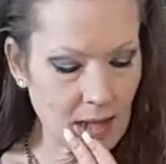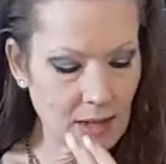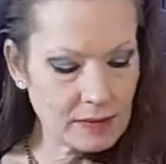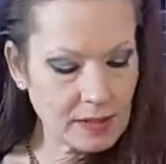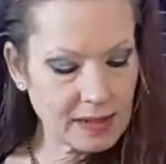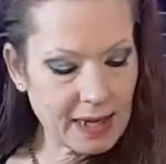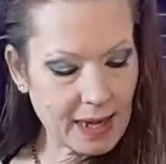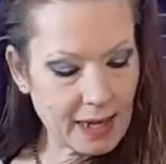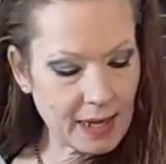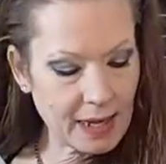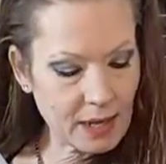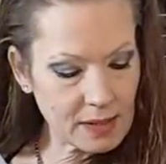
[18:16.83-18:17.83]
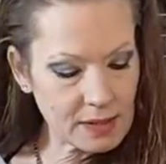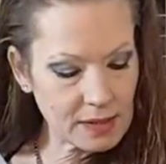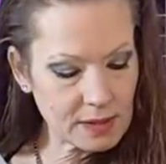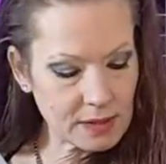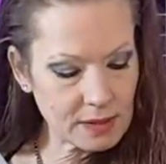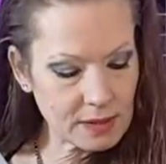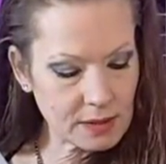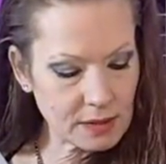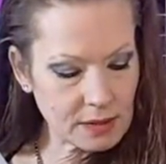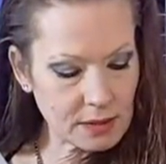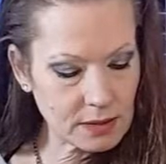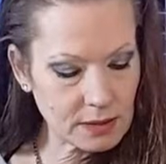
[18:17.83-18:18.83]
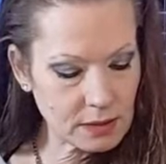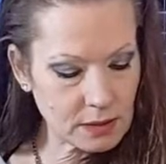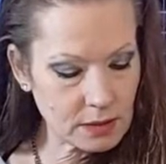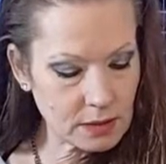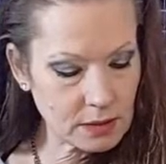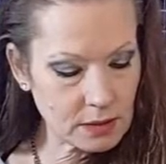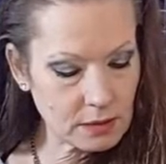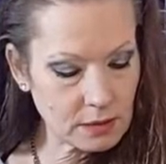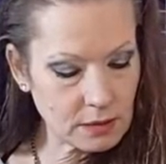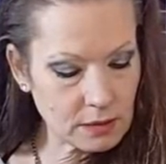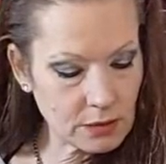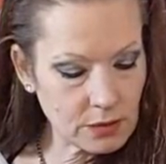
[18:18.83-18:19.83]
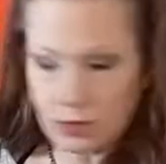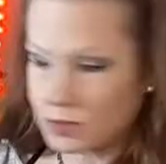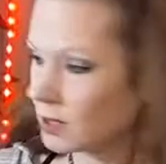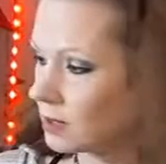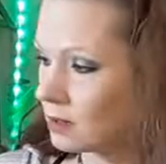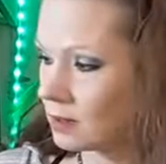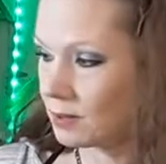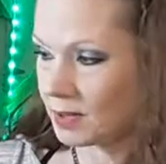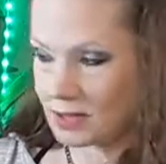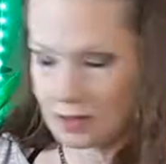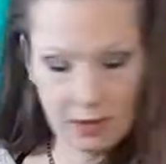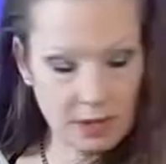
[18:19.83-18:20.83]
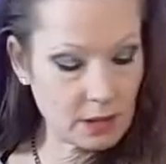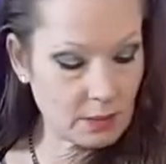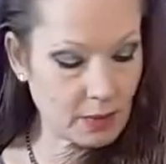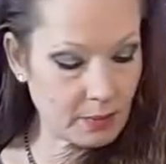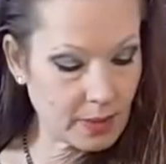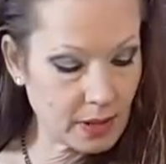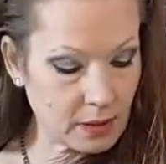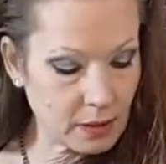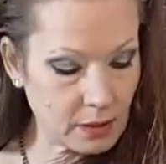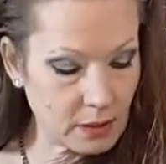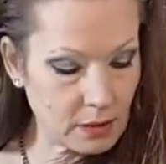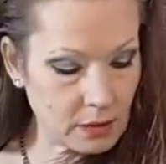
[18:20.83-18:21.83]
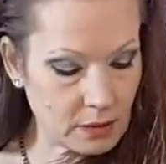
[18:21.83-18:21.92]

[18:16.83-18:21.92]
The KS, let's see, which channel, am I still heating up my banger?